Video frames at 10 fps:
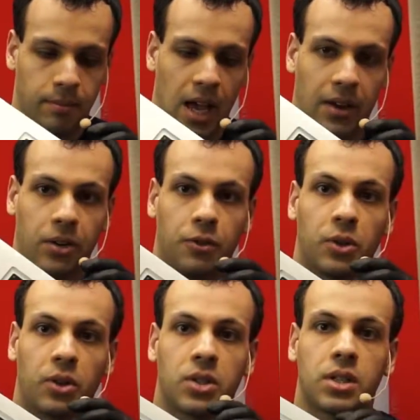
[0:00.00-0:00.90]
I don't know if
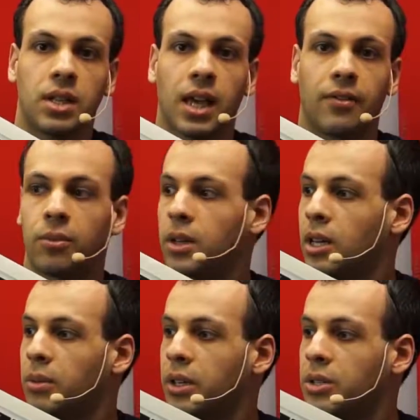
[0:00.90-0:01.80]
you can see that from
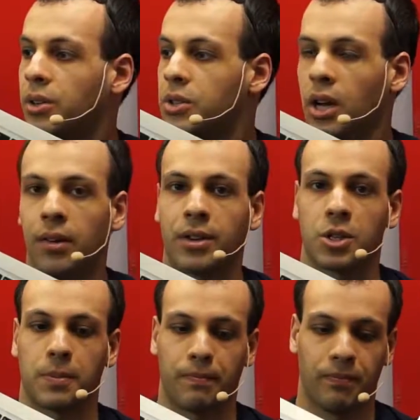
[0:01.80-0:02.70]
here, but it turns
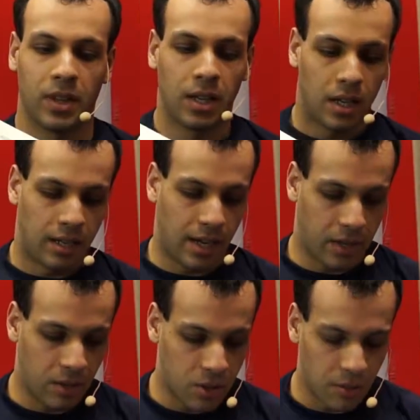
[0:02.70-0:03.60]
orange. Now
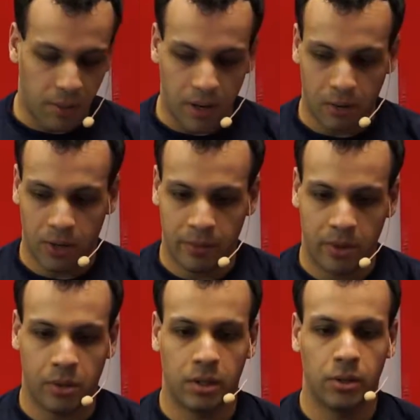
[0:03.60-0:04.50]
here's the part where I'm
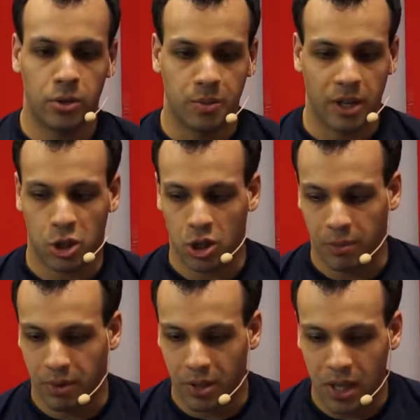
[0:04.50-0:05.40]
going to lose my
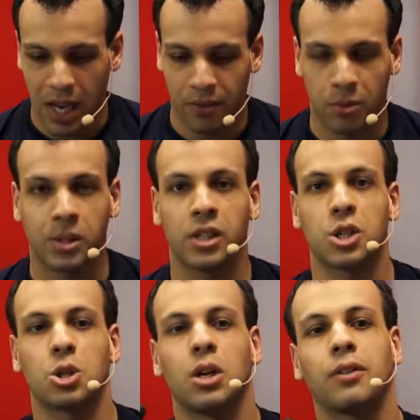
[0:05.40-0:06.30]
shit, because I have a really
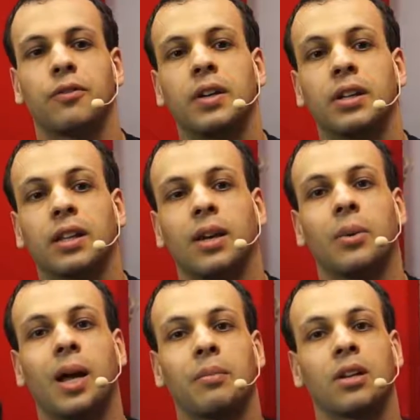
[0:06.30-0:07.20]
strong feeling that
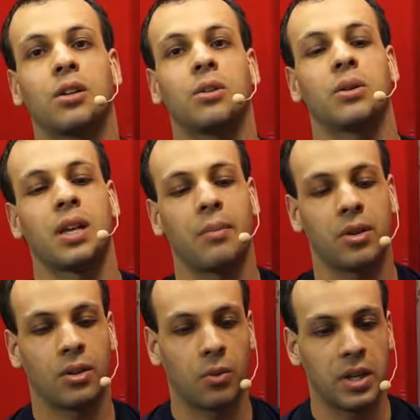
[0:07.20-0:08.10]
what I'm going to do is I'm
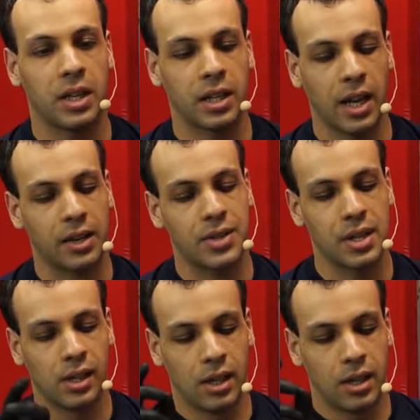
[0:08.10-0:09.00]
going to reconnect
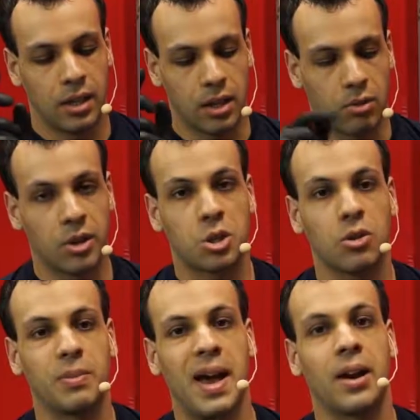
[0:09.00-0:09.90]
the
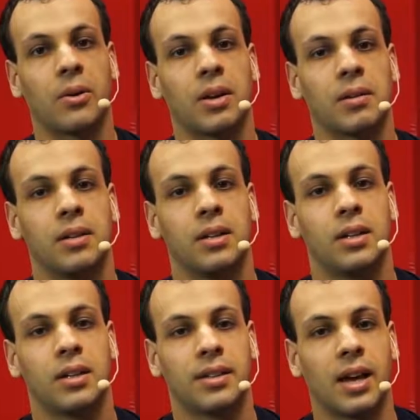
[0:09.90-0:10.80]
original battery
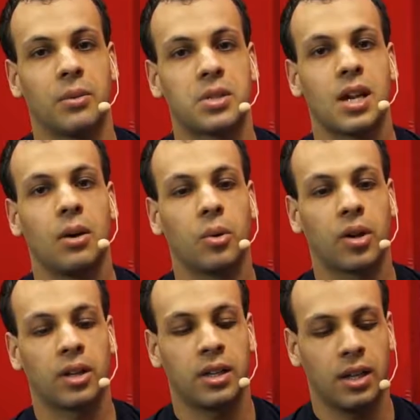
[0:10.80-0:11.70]
that was not
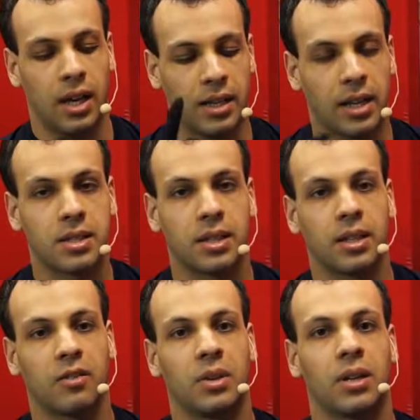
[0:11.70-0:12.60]
working, and that it's going to
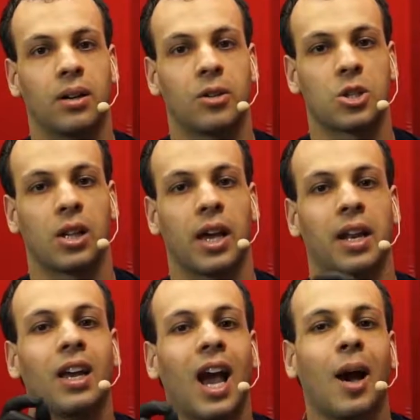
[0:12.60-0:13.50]
give me an orange light.
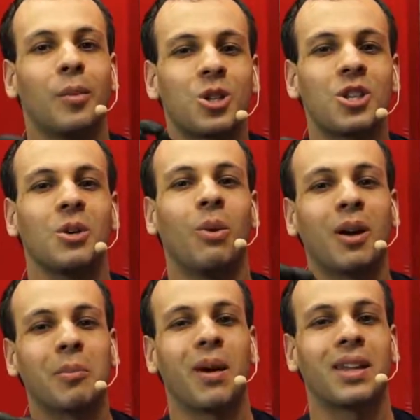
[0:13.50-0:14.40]
How much do you want
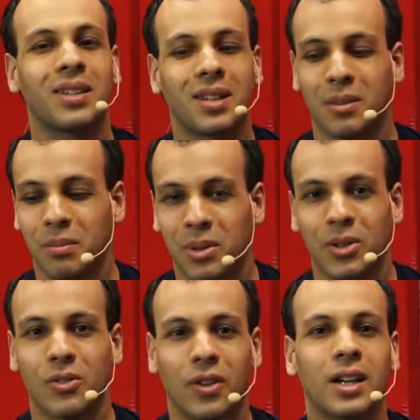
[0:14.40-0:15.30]
to bet that the
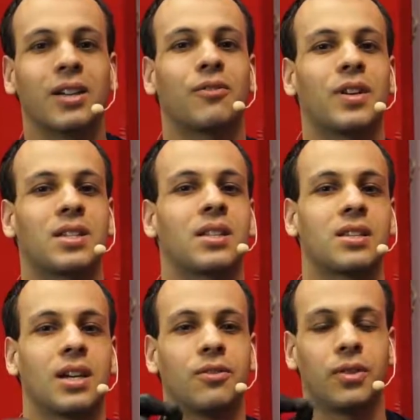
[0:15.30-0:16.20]
computer fucking fixed
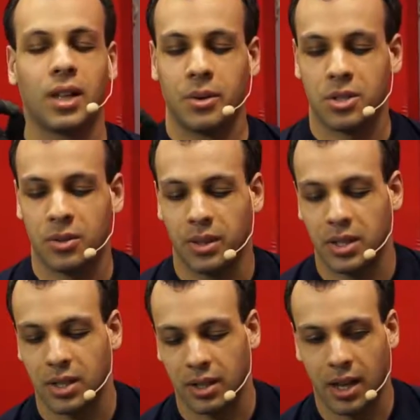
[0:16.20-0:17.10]
itself while I was doing
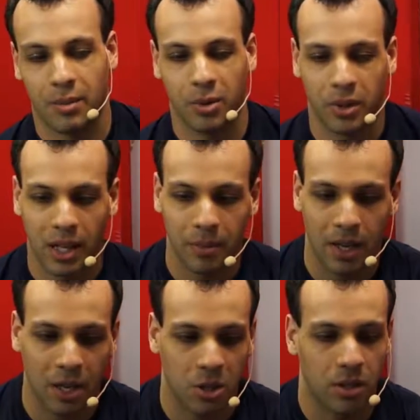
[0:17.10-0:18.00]
this on camera without me
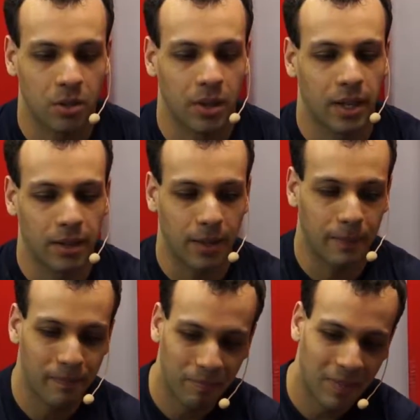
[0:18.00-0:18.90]
actually doing anything?
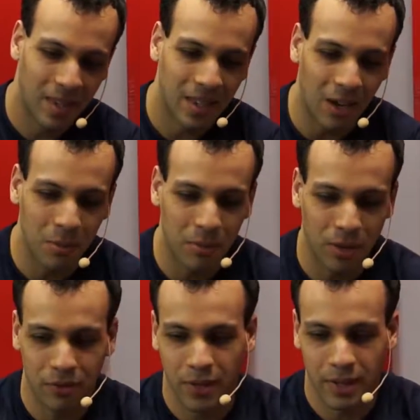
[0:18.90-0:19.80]
That would be
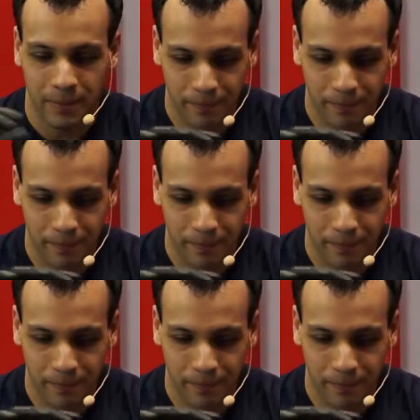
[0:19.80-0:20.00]
pretty funny.